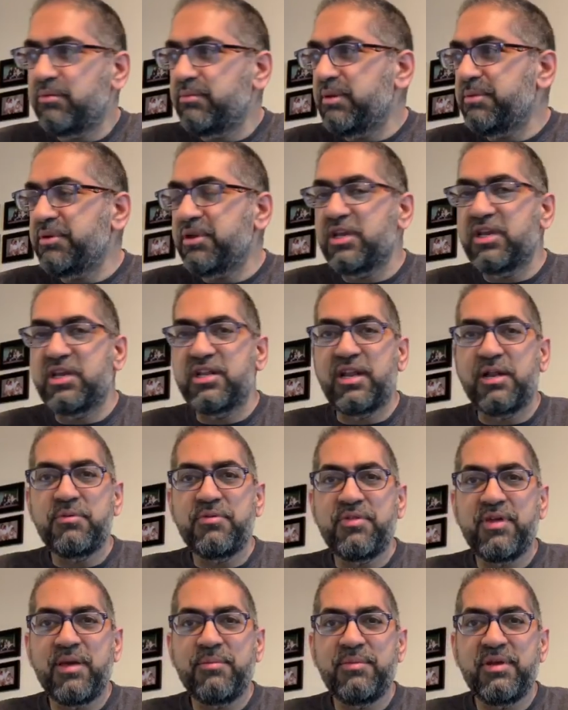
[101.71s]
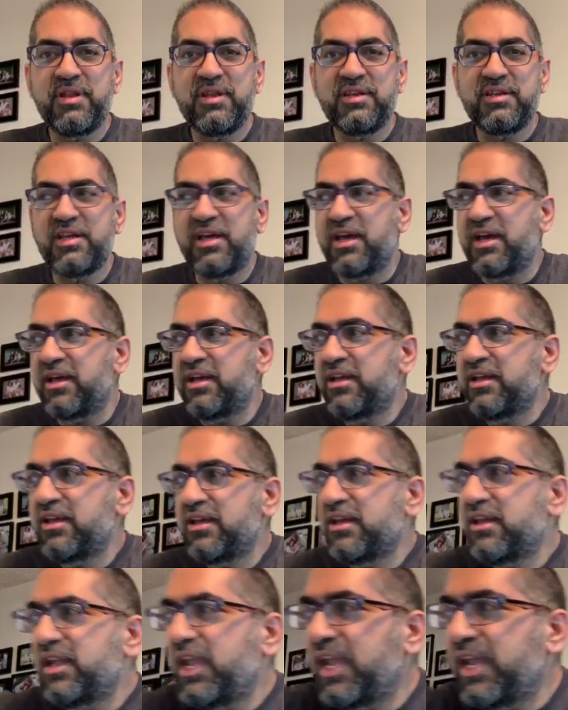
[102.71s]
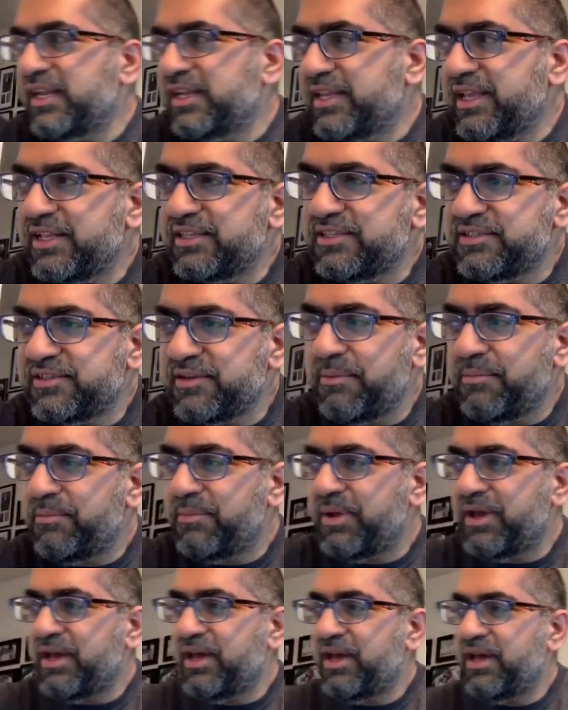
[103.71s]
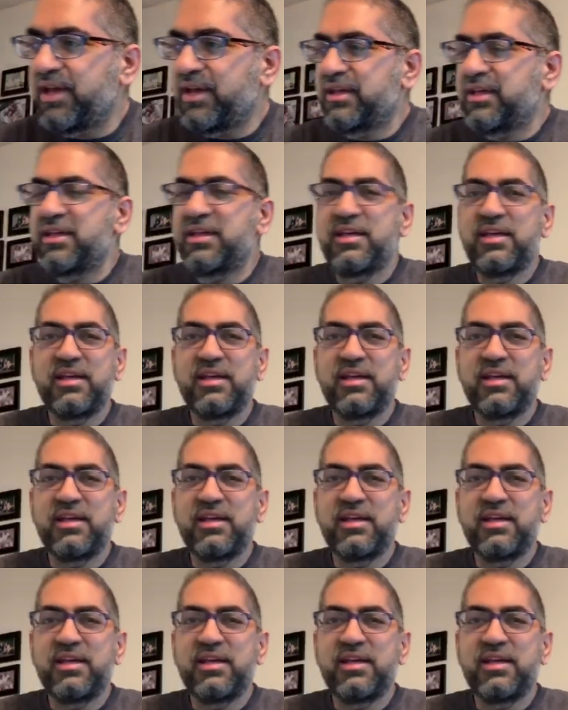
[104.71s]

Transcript: Maybe you can connect with them and get some